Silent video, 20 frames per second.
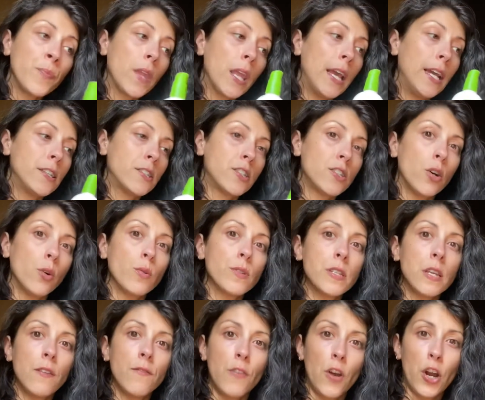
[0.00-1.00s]
It soaks
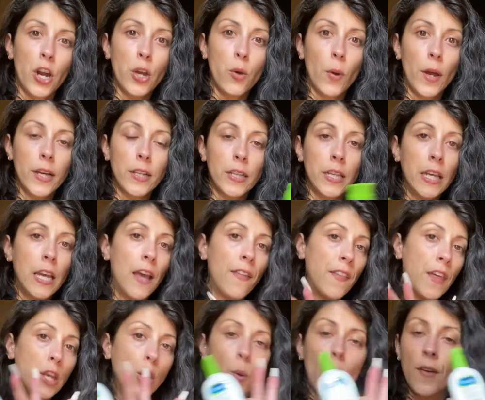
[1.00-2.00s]
in very quickly, and
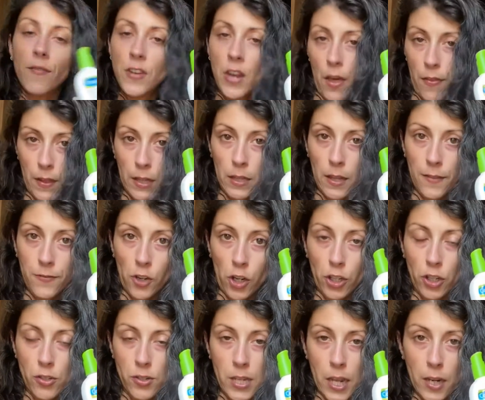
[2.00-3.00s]
then you have nothing left on
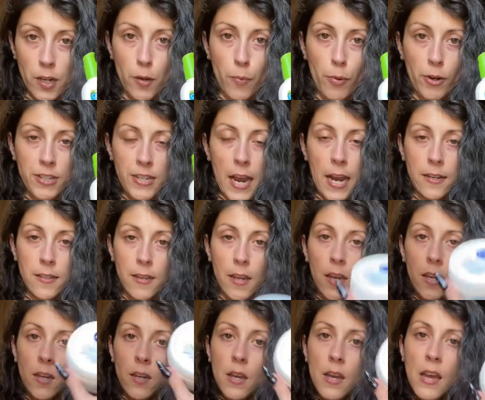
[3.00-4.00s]
your skin to protect
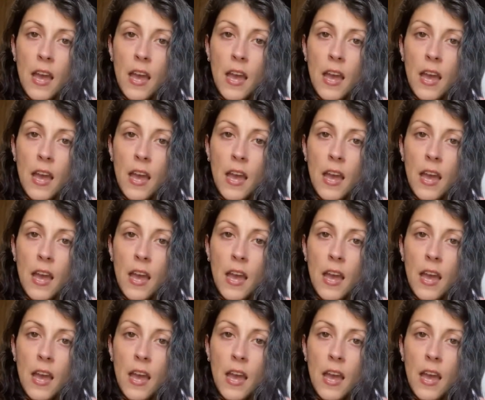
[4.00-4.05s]
it.